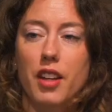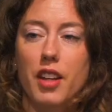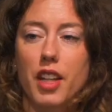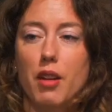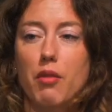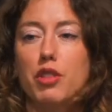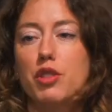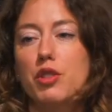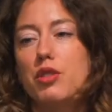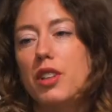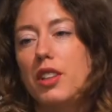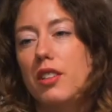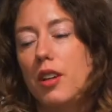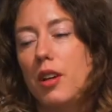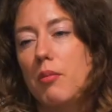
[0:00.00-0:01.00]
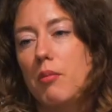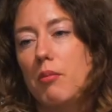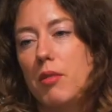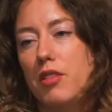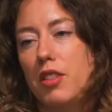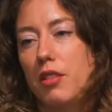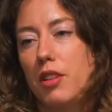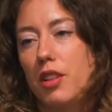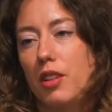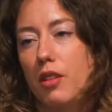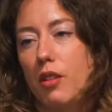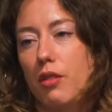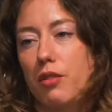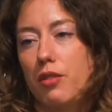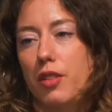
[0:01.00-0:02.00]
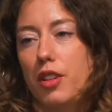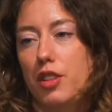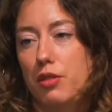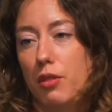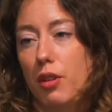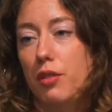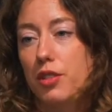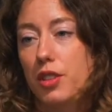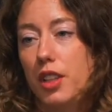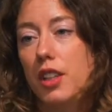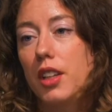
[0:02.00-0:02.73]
that was using the material of Swarovski.